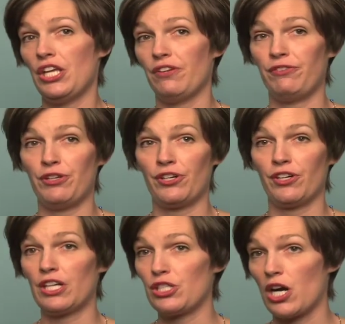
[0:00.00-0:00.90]
if you're
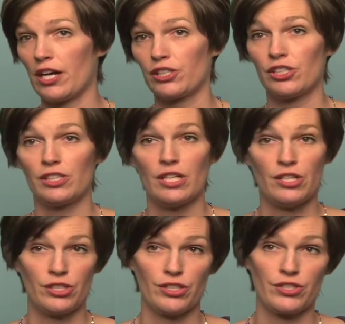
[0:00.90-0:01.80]
a doctor, a
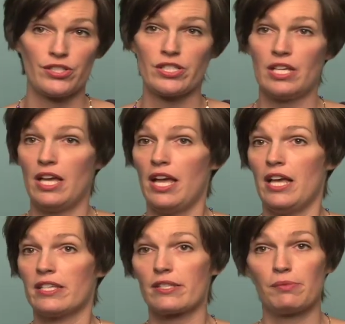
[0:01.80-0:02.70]
nurse,
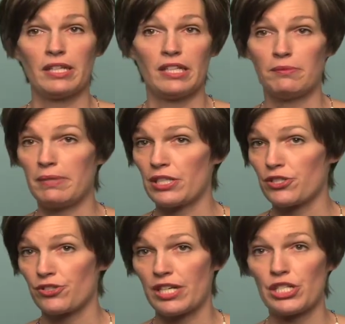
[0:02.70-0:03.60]
someone in
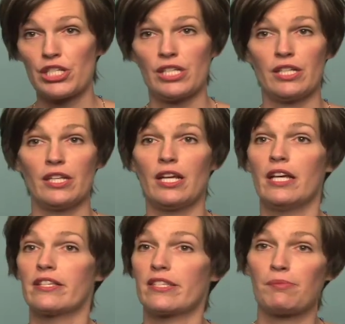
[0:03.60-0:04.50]
administration,
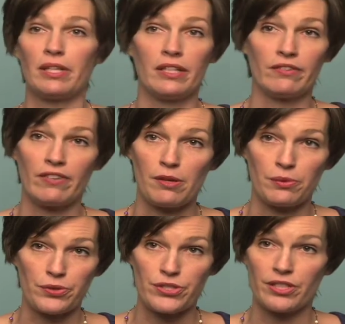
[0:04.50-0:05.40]
someone in
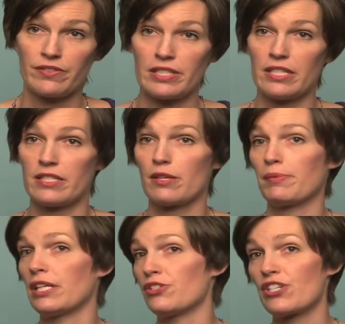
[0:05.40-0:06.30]
environmental services,
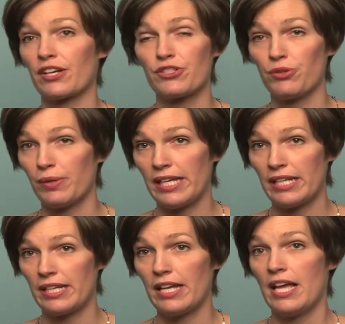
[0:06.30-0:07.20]
someone that checks you
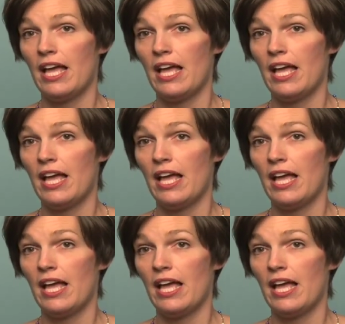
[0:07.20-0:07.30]
in.